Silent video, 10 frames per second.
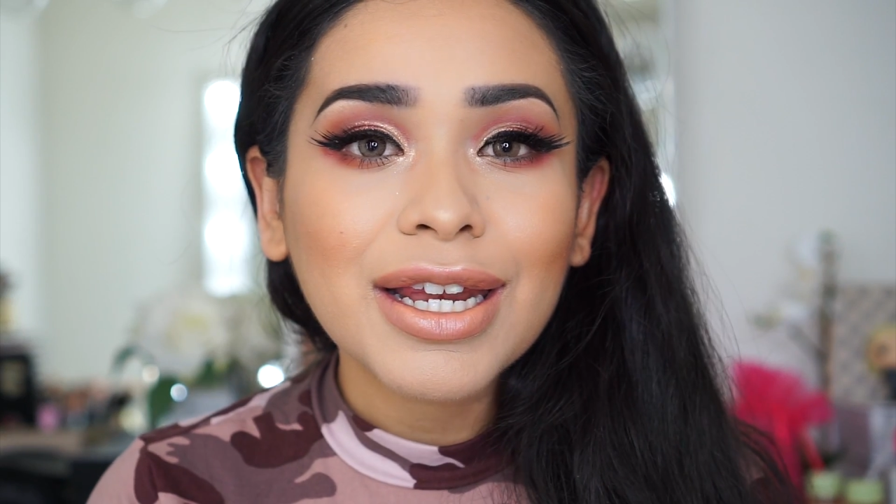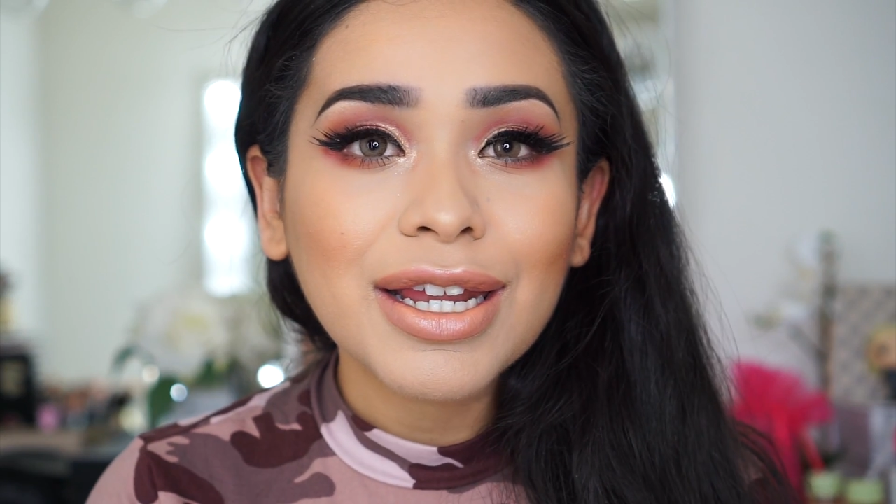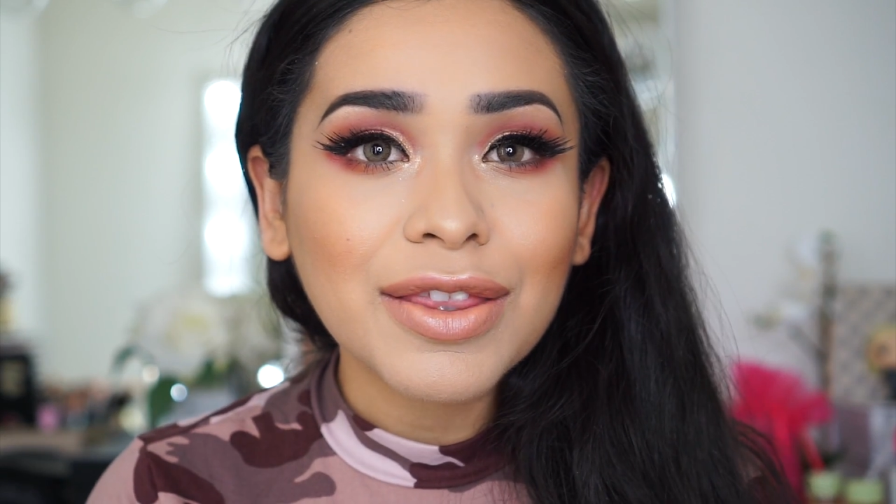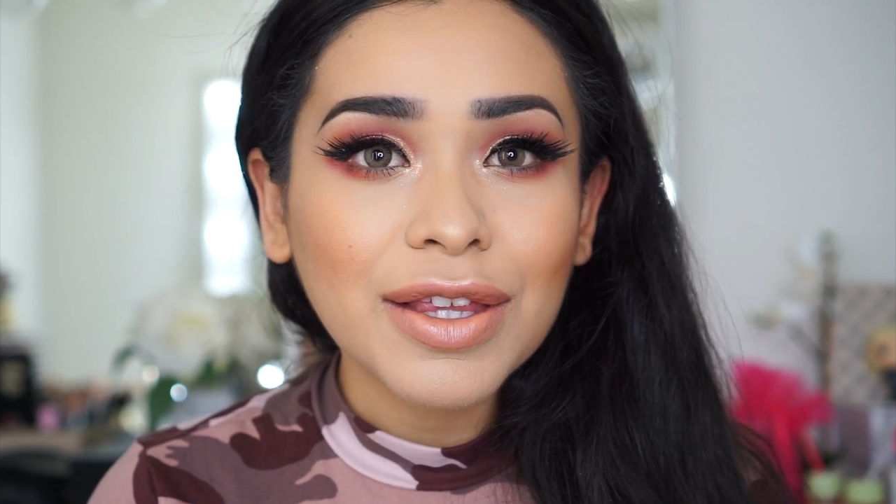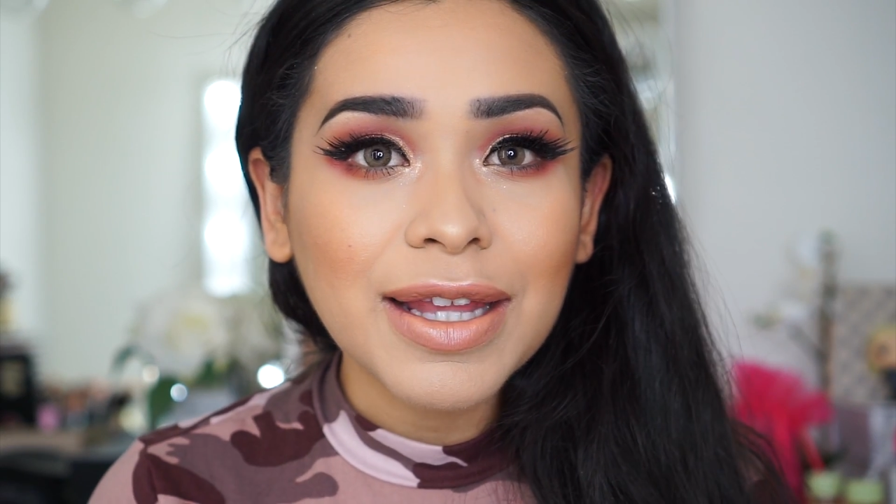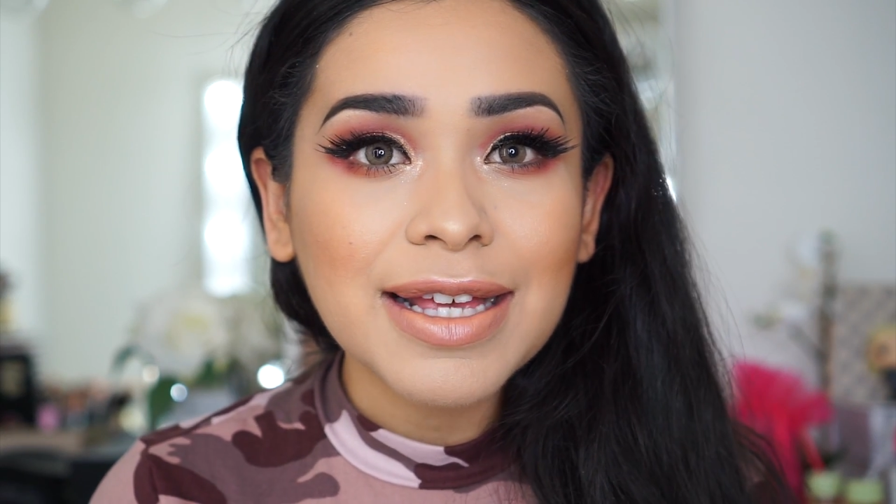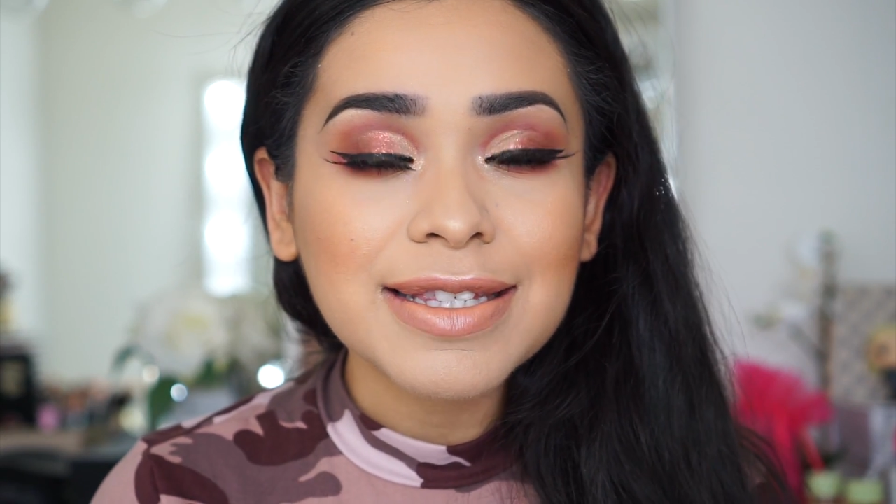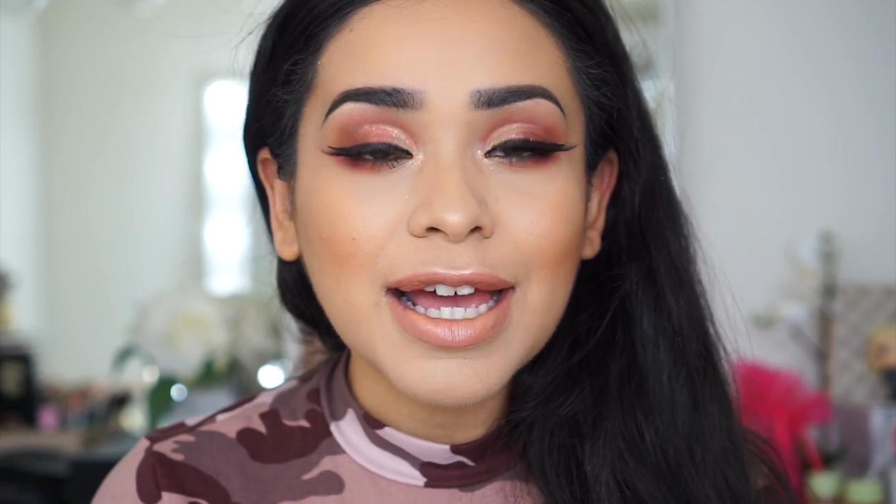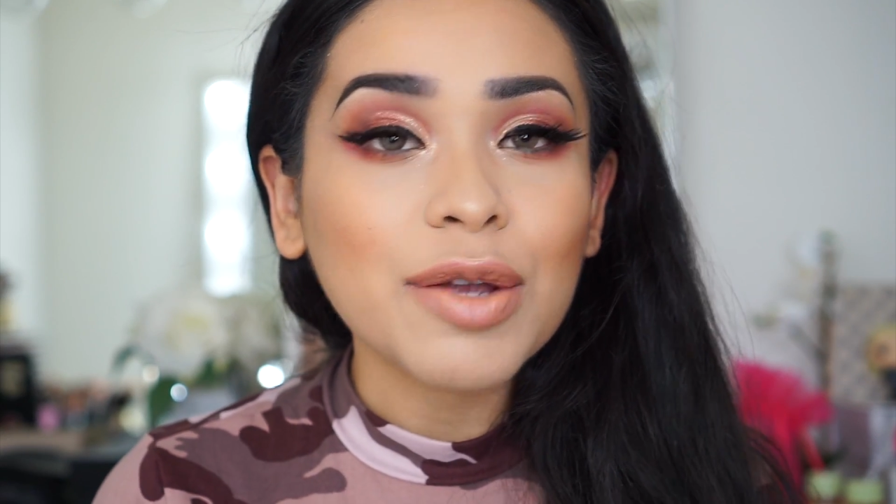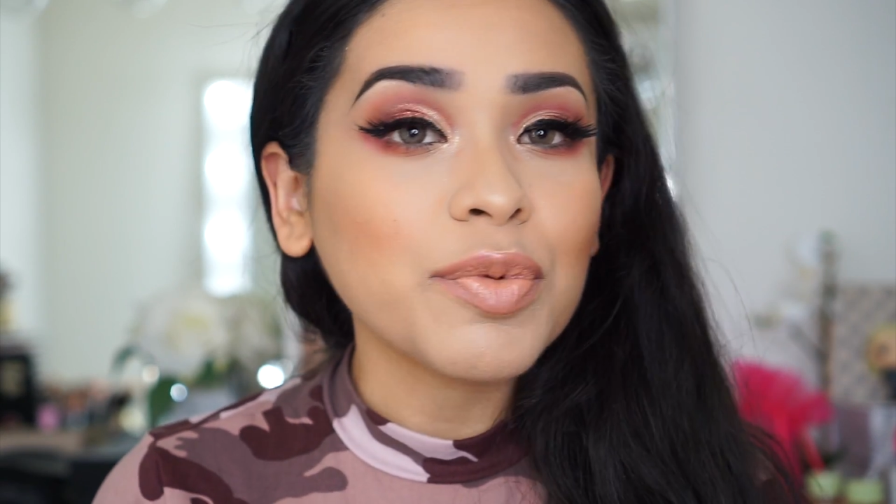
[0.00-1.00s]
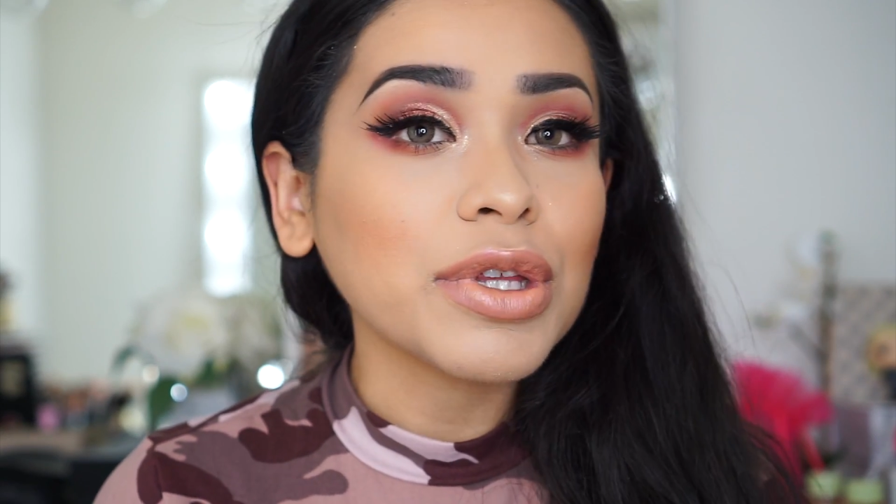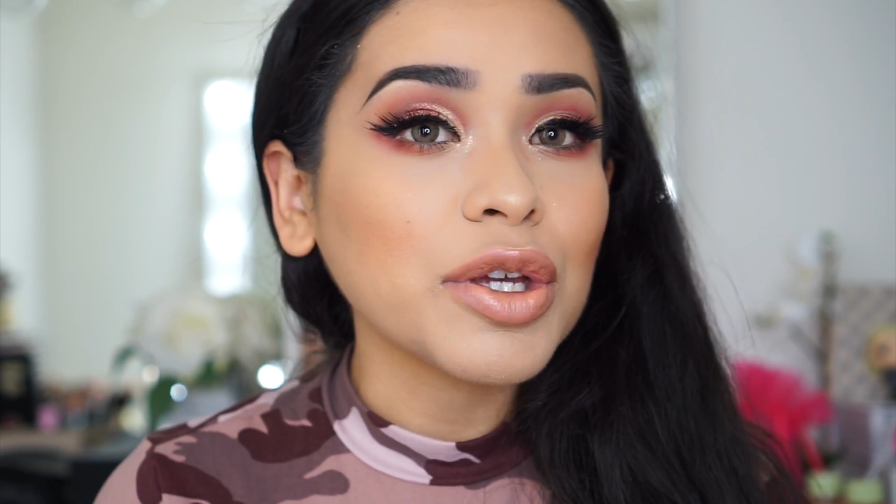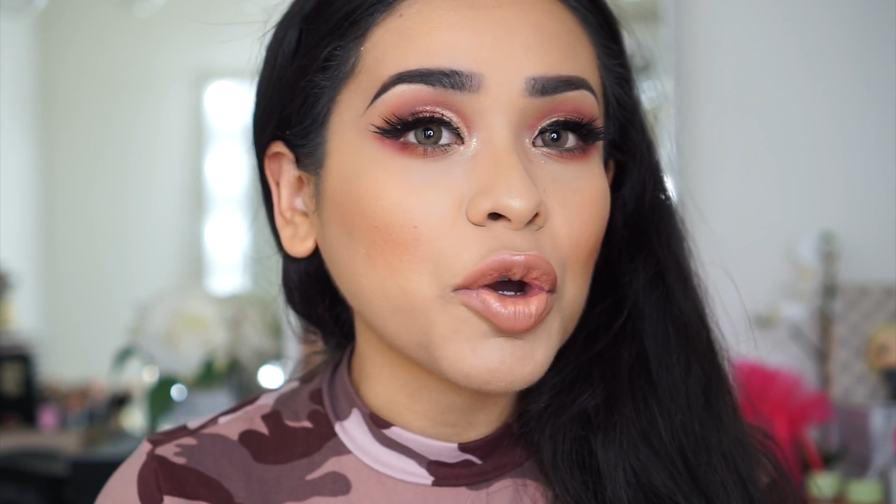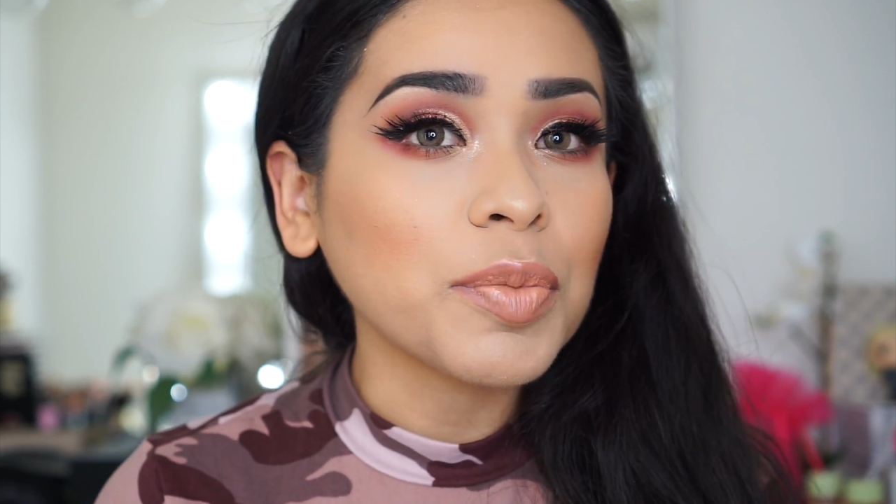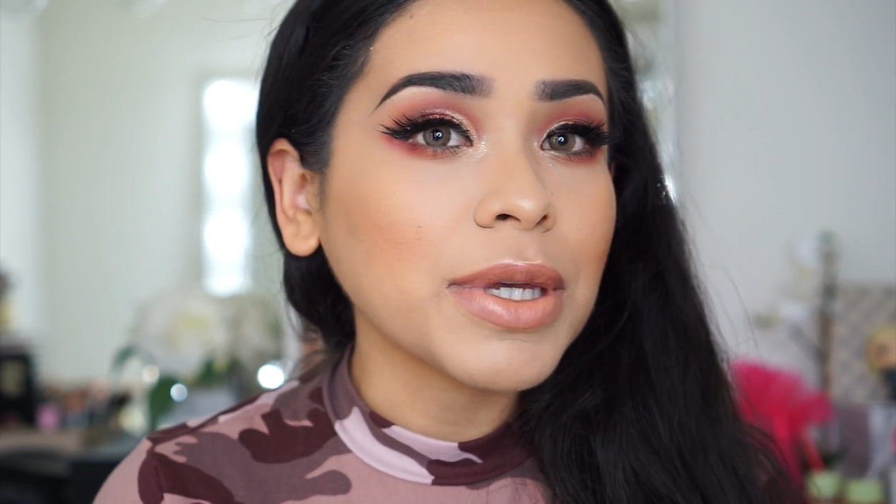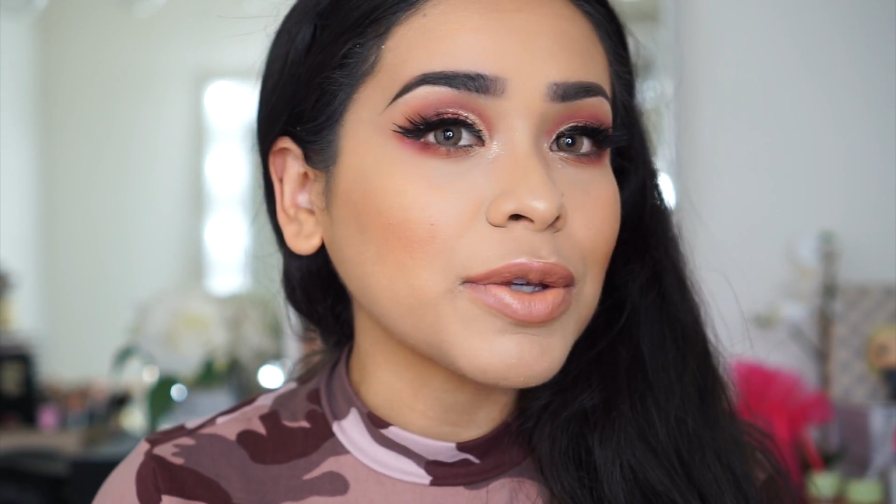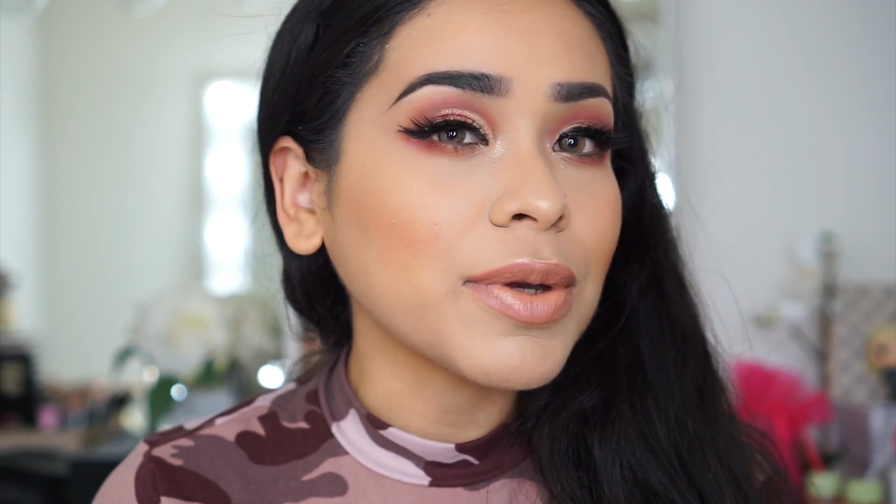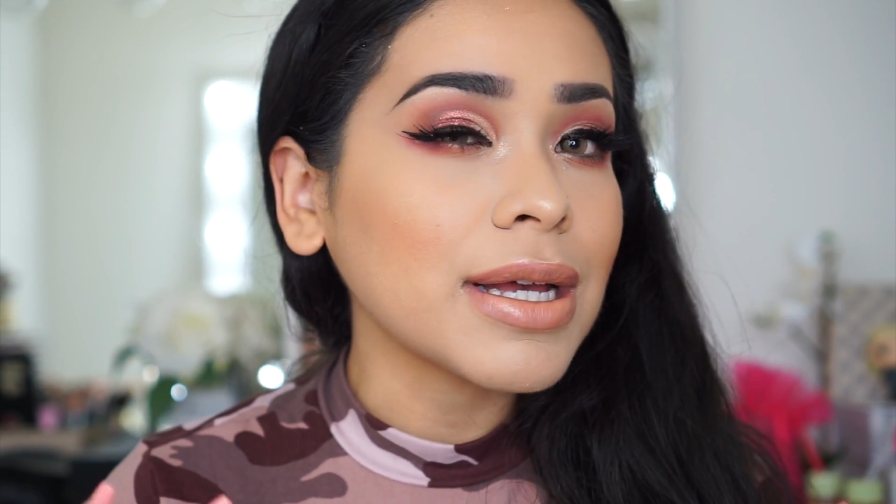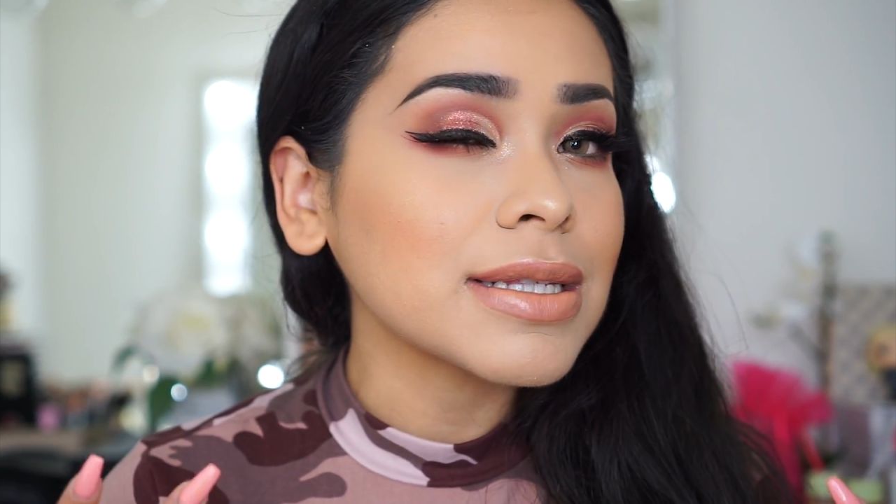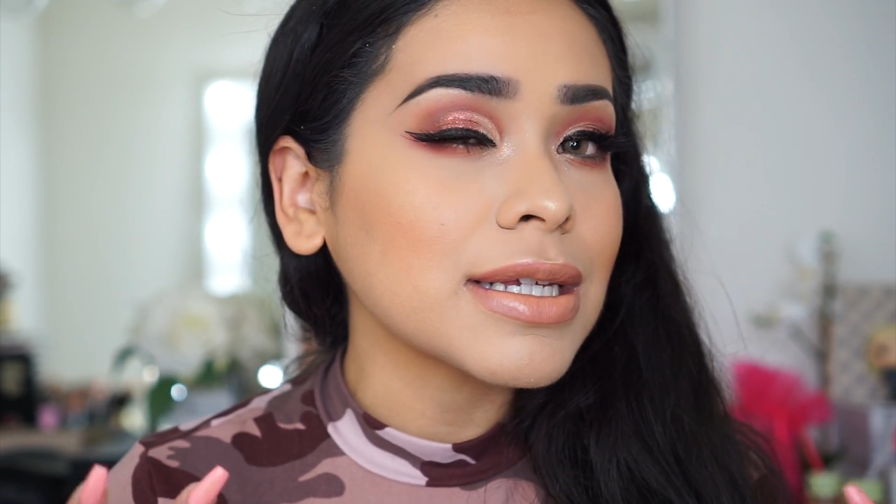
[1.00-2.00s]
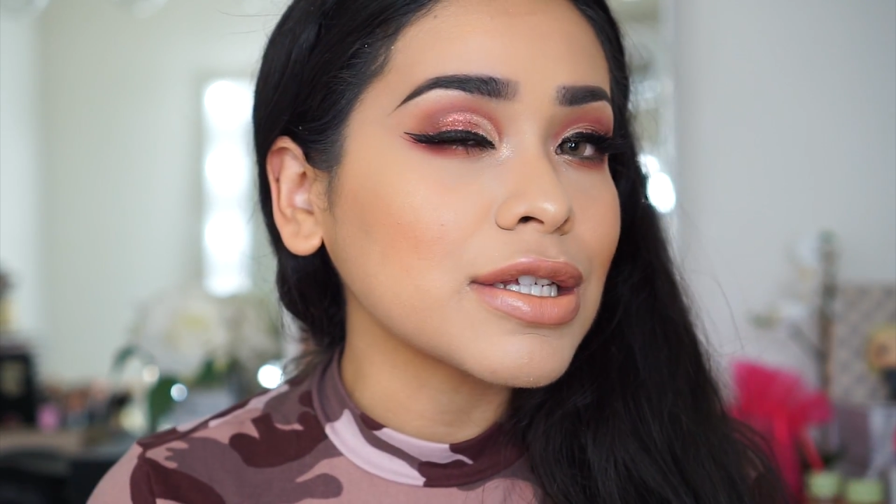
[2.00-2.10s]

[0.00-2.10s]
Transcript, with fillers: Nonetheless, I really hope that you guys